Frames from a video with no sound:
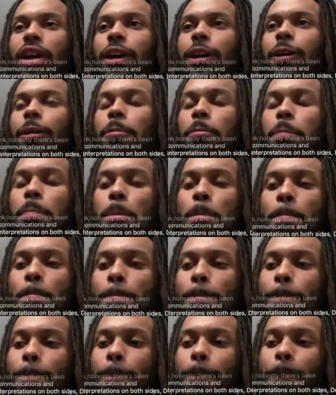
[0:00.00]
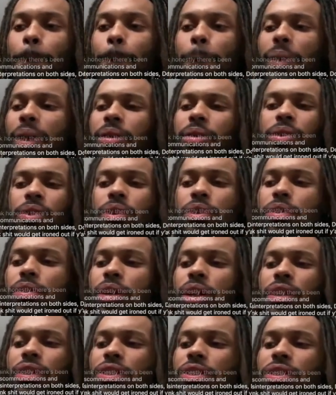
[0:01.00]
I don't
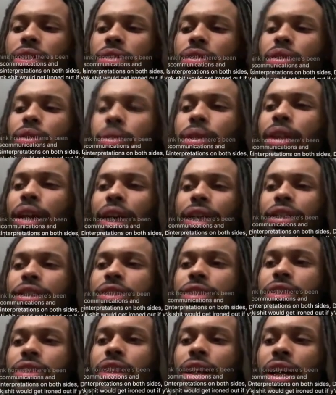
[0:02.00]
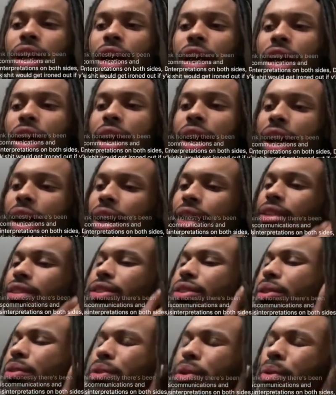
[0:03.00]
know. I just don't know what I
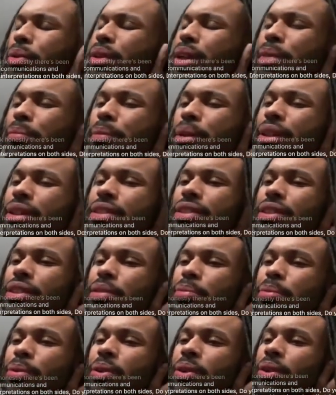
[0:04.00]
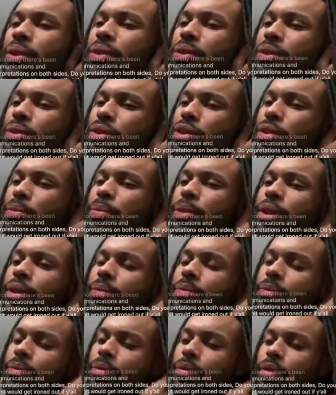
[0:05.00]
just don't know what that means anymore to
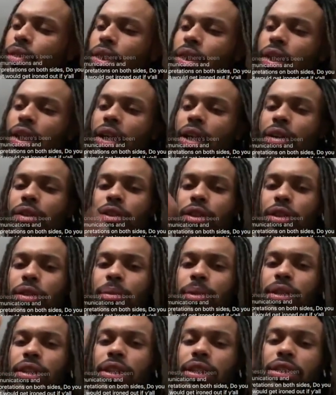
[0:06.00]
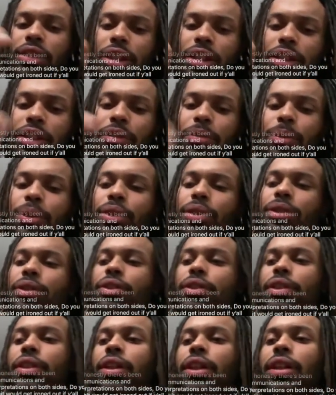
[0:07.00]
me. I was gonna be his executive
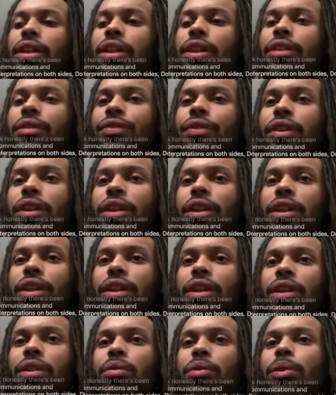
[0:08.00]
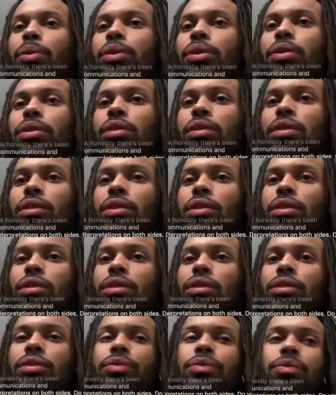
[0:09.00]
producer, and then we was
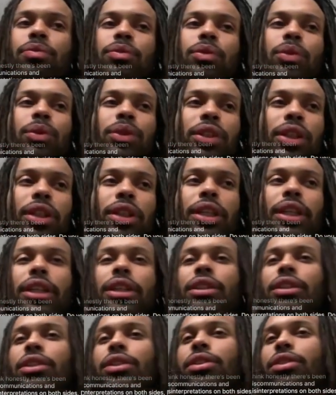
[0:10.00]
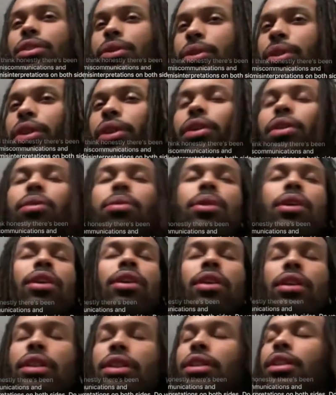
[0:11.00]
gonna get in the studio and
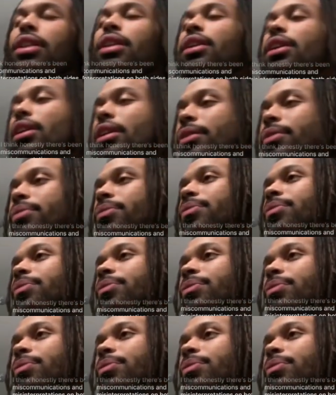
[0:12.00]
work on their thing.